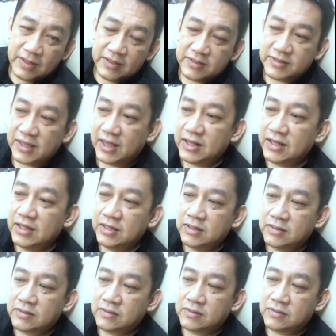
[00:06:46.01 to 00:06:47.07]

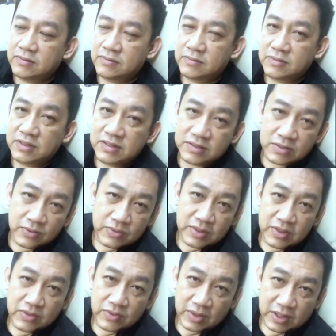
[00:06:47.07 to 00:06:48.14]
Sadly, this
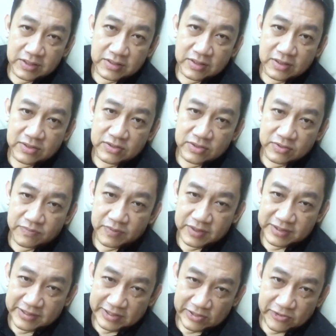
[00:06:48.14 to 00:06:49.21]
only creates
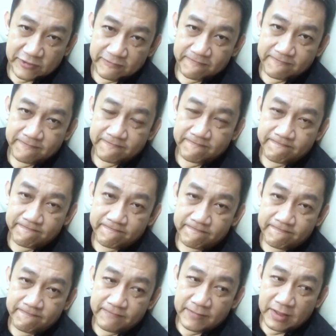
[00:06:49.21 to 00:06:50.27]
superstition.
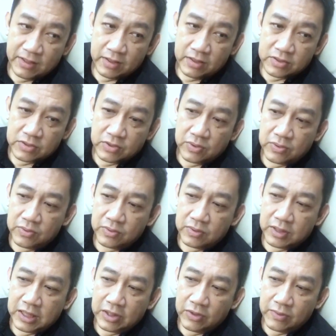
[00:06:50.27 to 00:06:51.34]

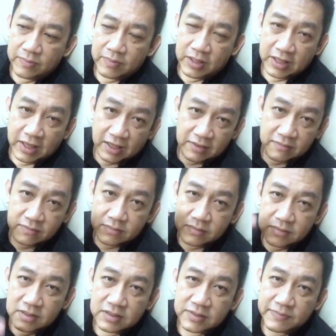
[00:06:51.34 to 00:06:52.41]
So I hope again
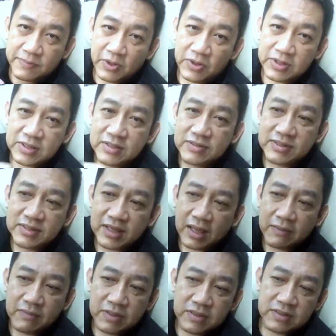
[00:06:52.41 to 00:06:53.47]
this small little
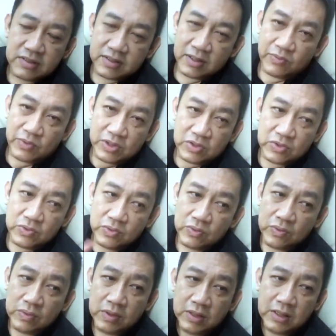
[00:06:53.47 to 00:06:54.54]
segments that we
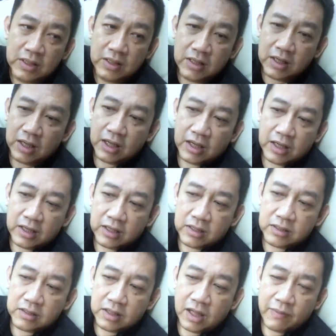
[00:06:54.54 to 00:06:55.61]
do
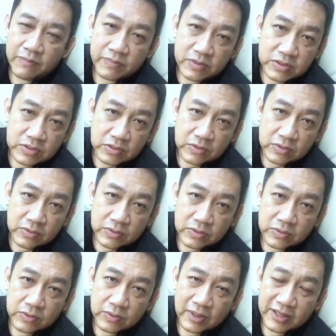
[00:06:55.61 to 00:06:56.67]
uh, helps you
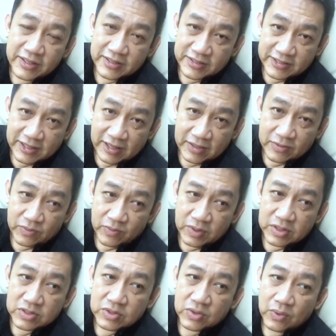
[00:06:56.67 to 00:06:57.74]
to understand
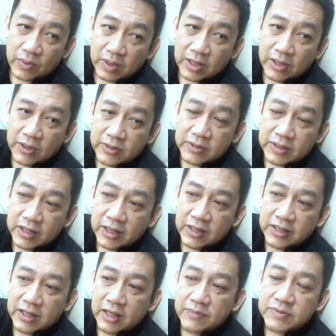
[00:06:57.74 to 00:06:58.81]
what's going on
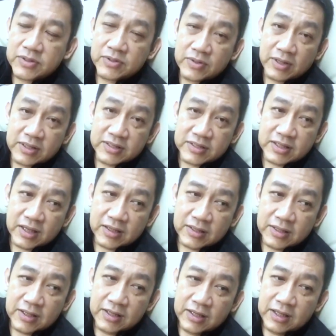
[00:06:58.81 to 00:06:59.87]
and helps you to understand
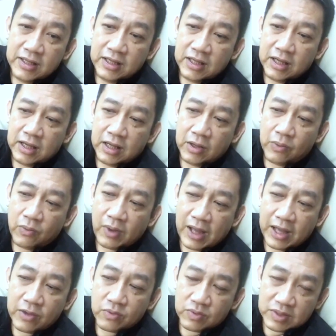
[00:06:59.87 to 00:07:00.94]
uh,
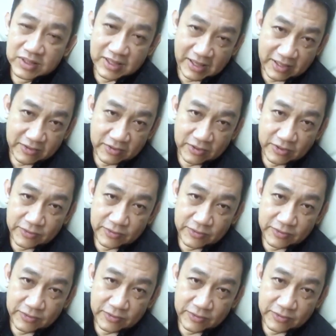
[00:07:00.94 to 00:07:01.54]
why we tell